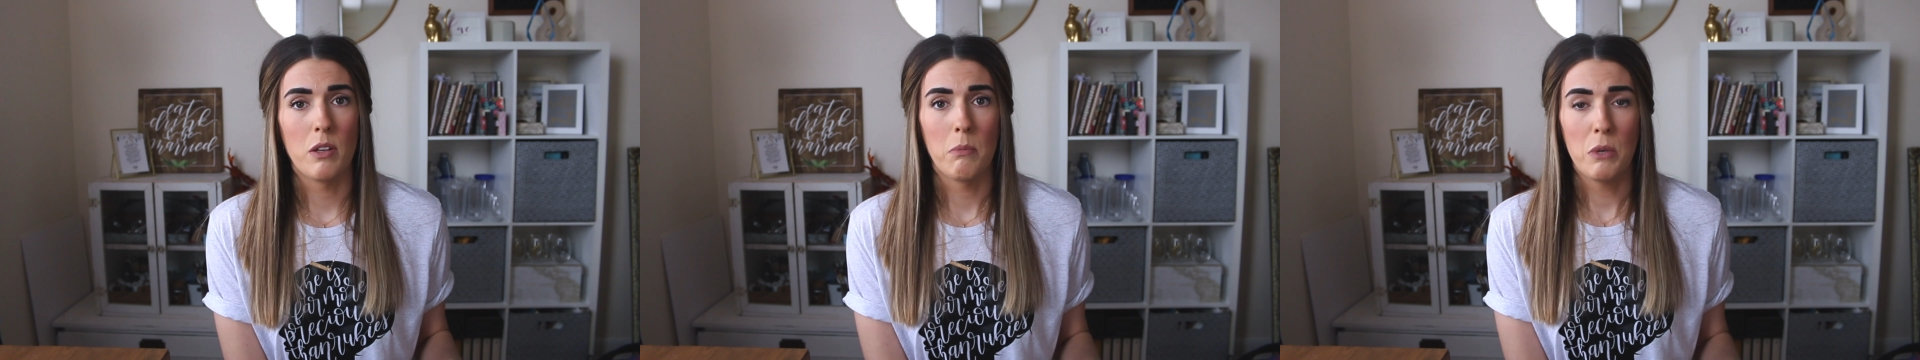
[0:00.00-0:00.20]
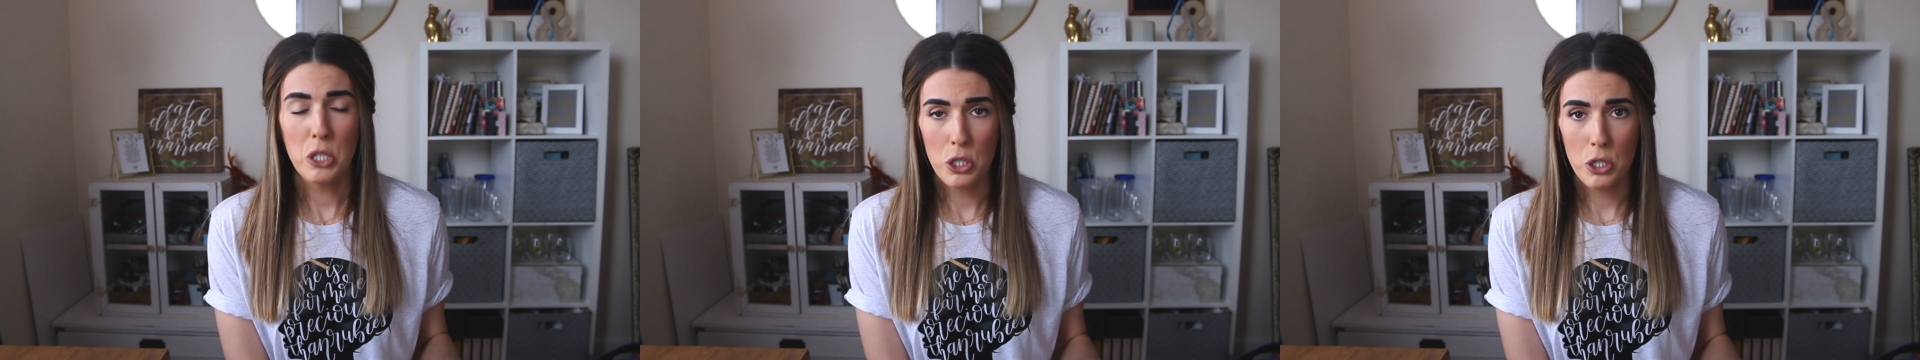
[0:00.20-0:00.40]

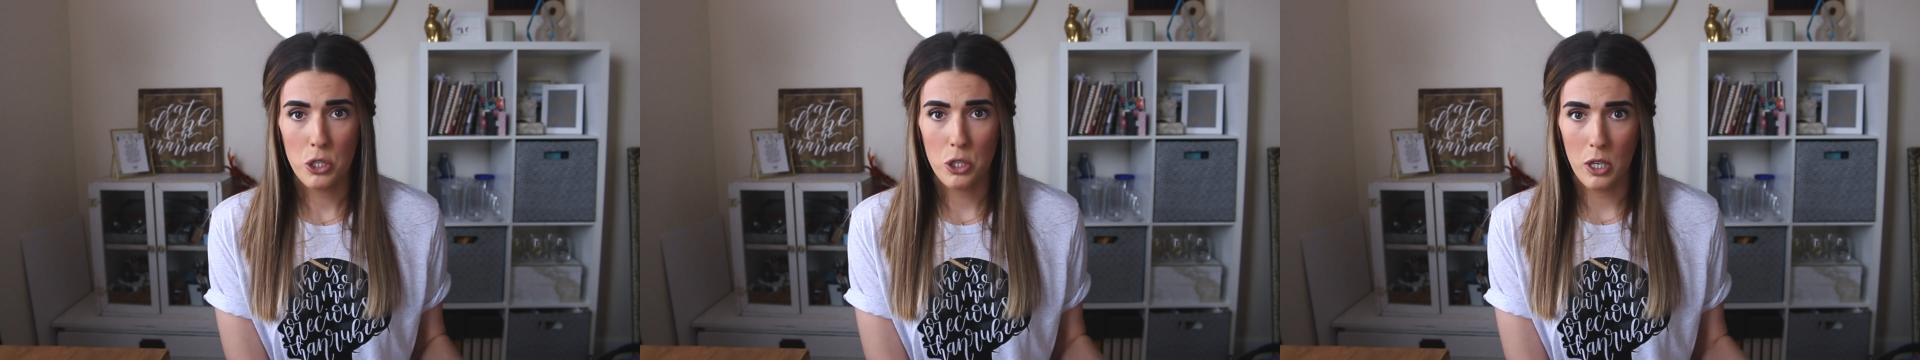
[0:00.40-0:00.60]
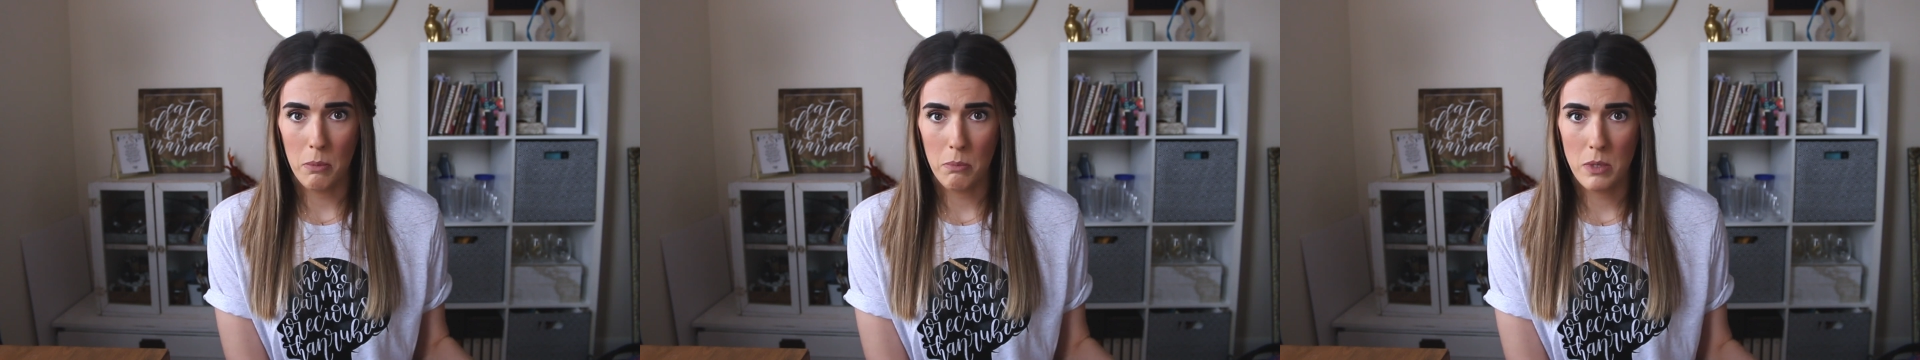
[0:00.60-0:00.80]
the mission
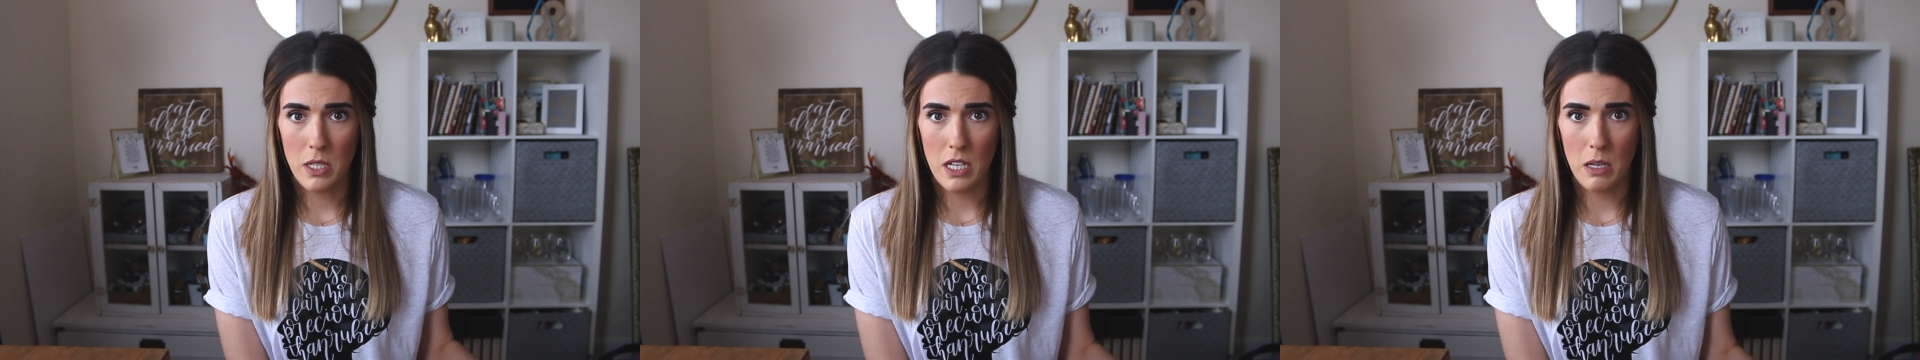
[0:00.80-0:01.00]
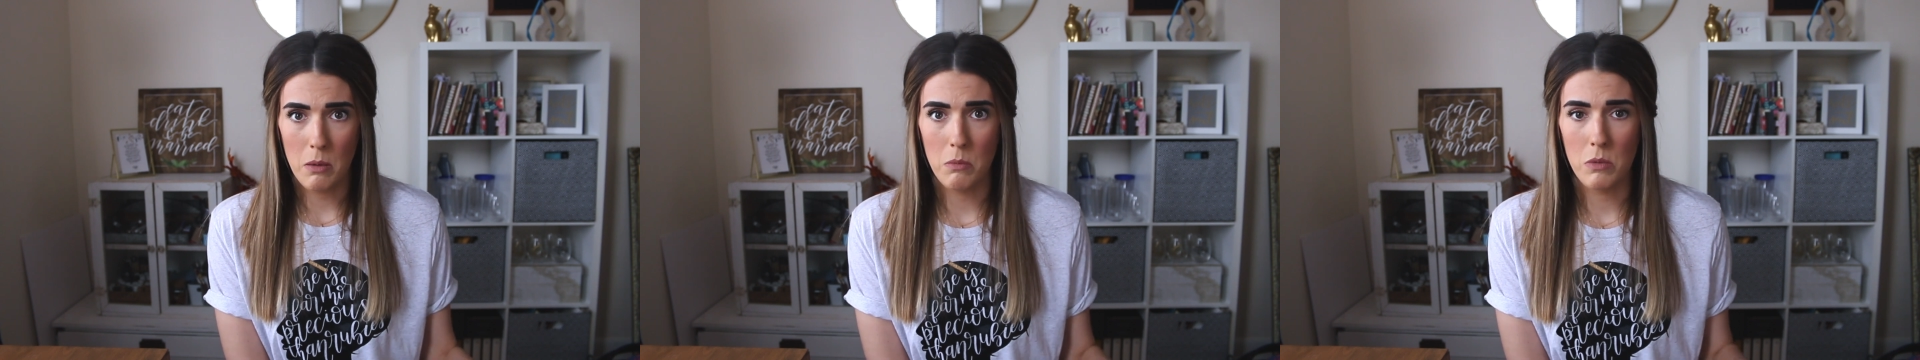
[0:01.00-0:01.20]
trip
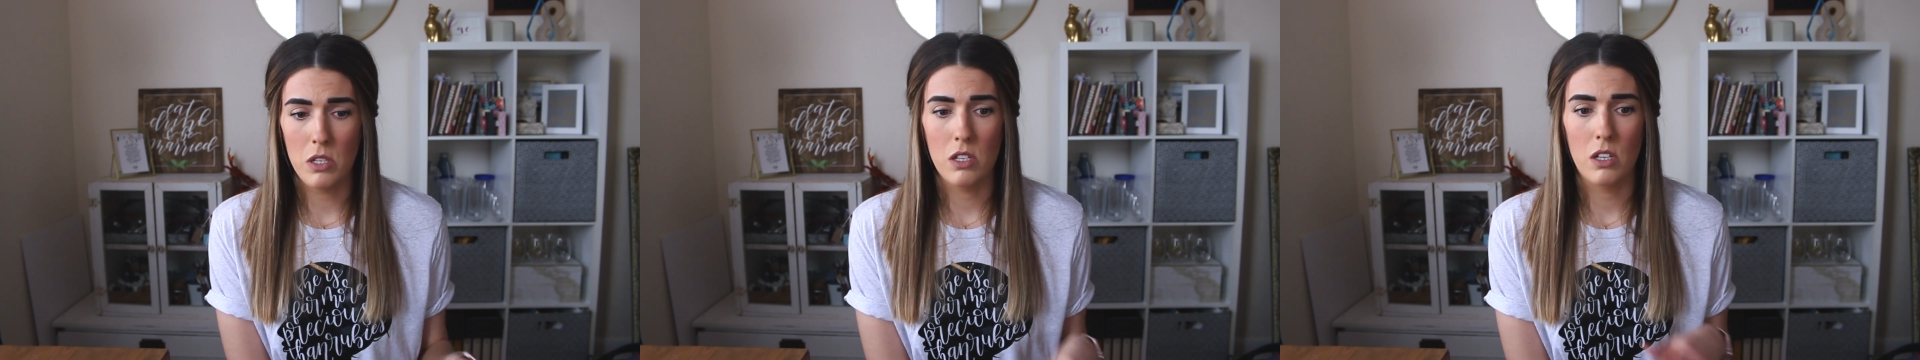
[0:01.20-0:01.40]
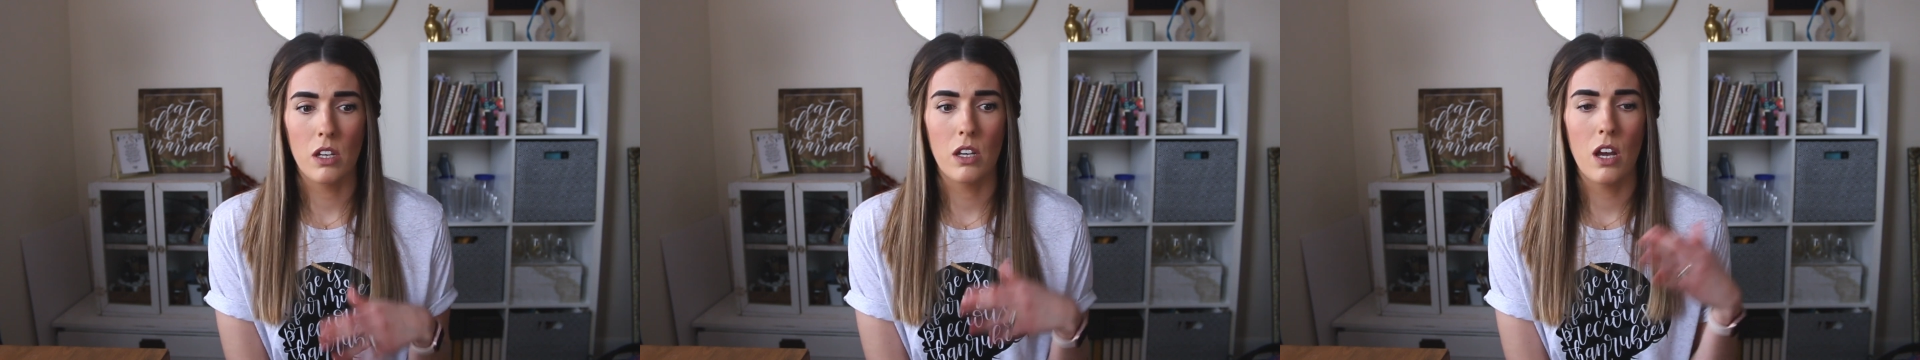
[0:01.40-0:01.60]

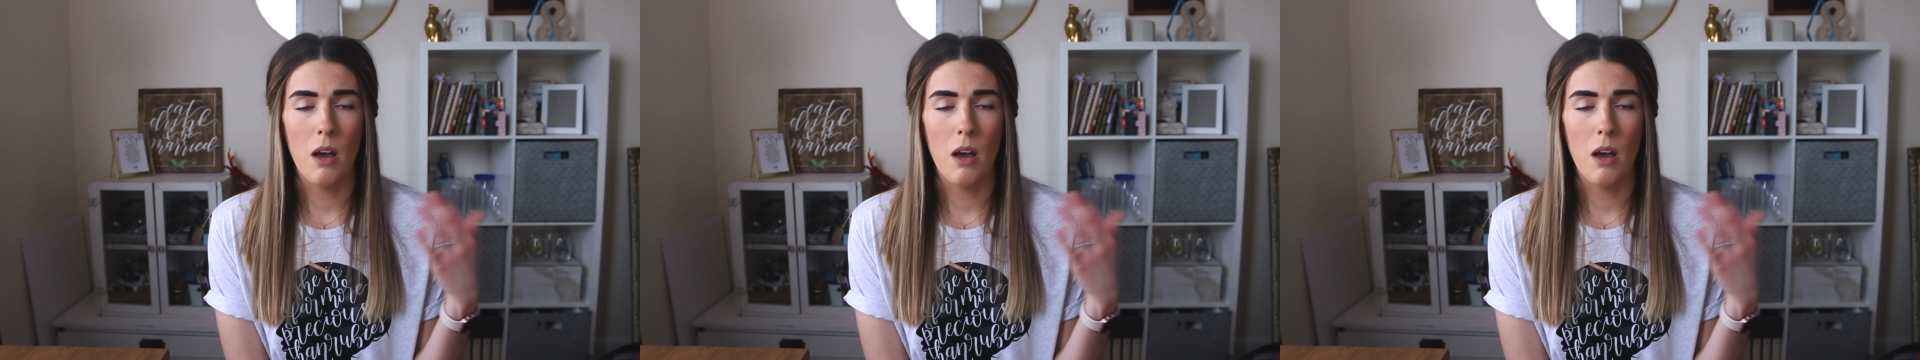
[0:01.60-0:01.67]
teams